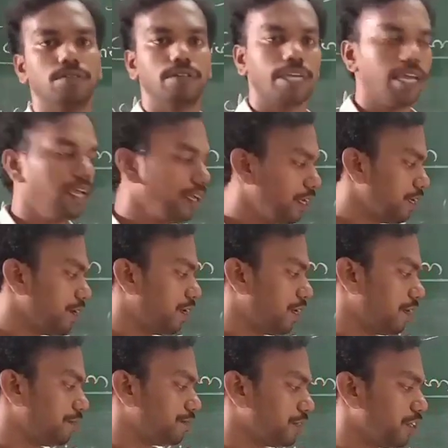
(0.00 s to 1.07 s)
Okay.
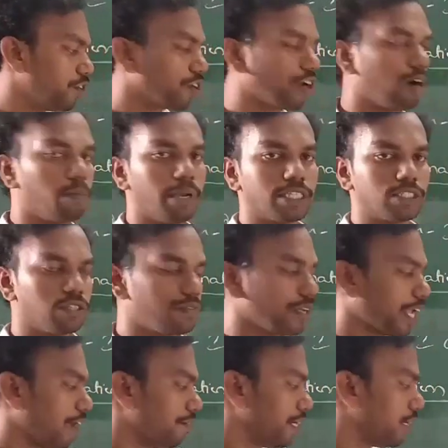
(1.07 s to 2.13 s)
In your complex, if you
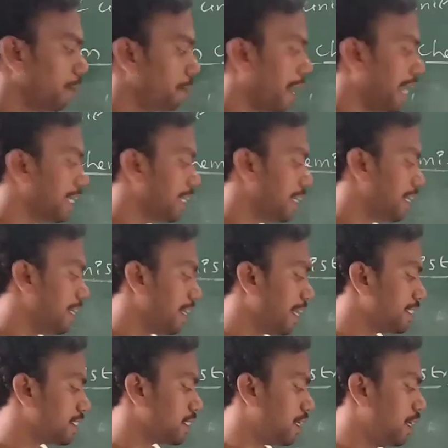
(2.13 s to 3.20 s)
are having a bidental
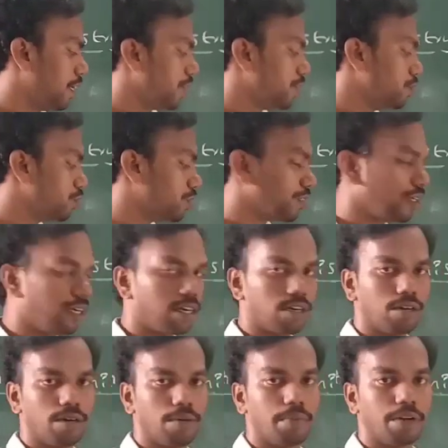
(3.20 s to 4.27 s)
ligands, use
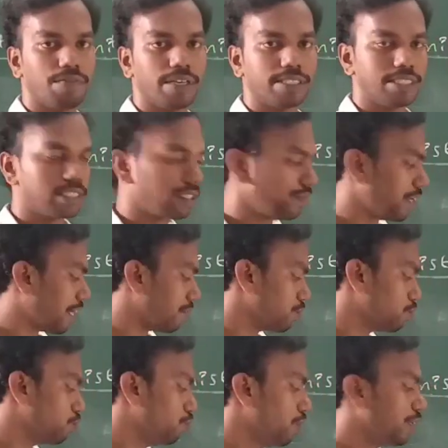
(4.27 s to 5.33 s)
prefixes. If you are
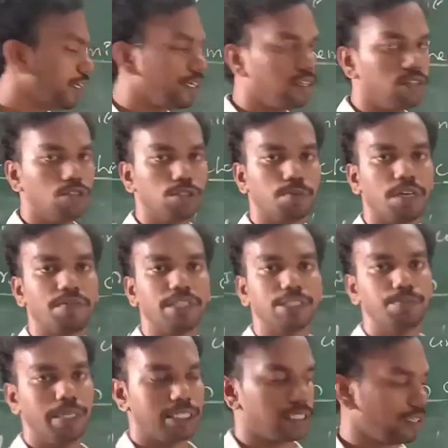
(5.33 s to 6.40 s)
having 2, you use
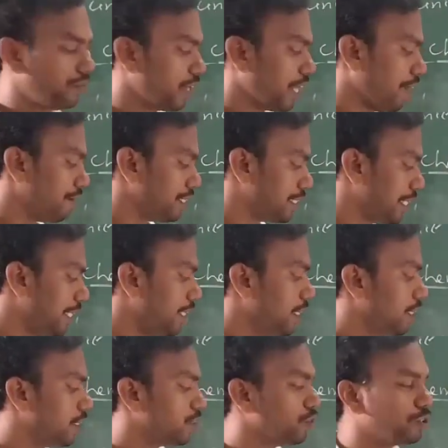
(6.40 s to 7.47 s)
prefix bis. If you are having 3,
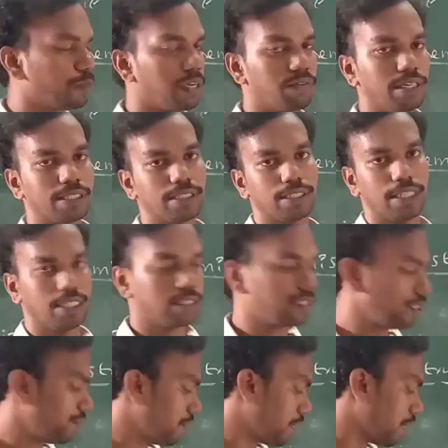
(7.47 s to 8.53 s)
so use prefix
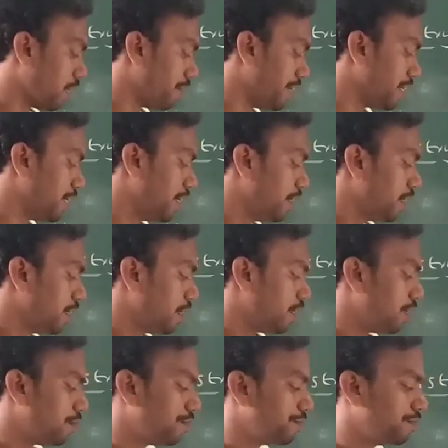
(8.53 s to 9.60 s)
tris. If you are having
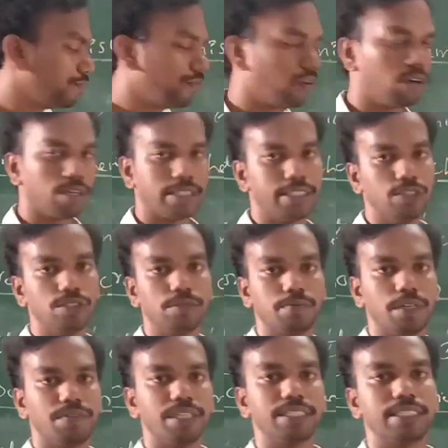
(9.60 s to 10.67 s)
4, use
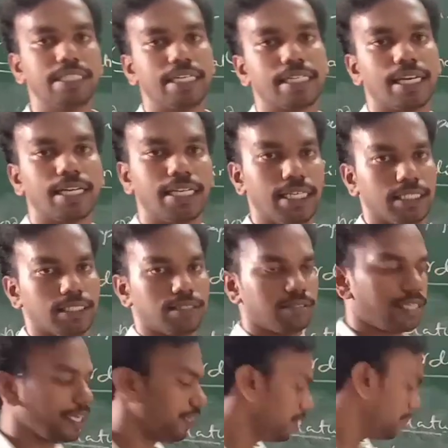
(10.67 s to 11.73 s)
prefix tetrakis, right?